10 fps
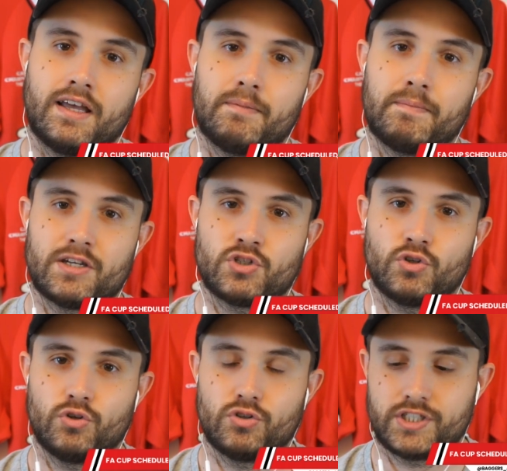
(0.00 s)
Make
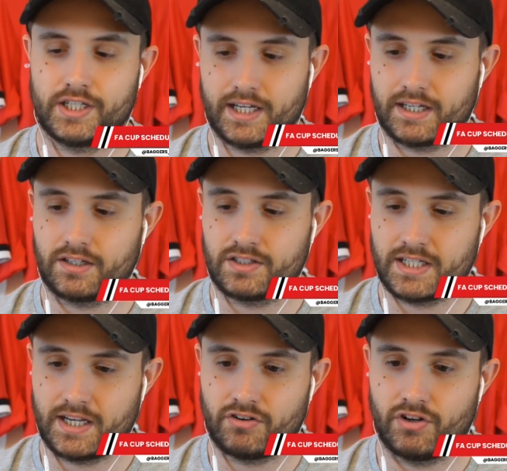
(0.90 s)
sure tonight you're
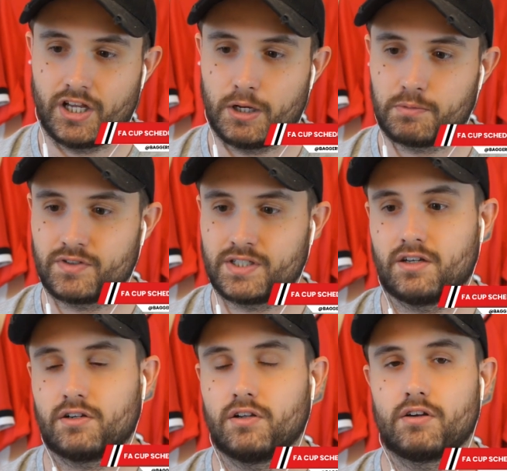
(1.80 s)
setting your alarms for 10
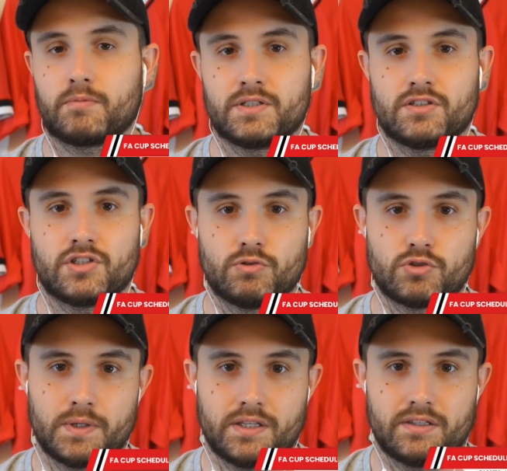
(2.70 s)
o'clock. Mr. Joe
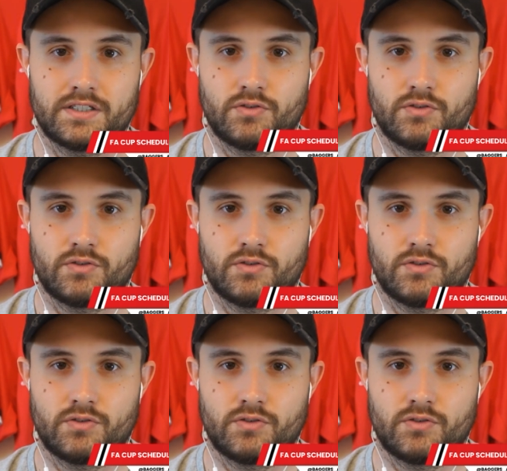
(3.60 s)
Smith is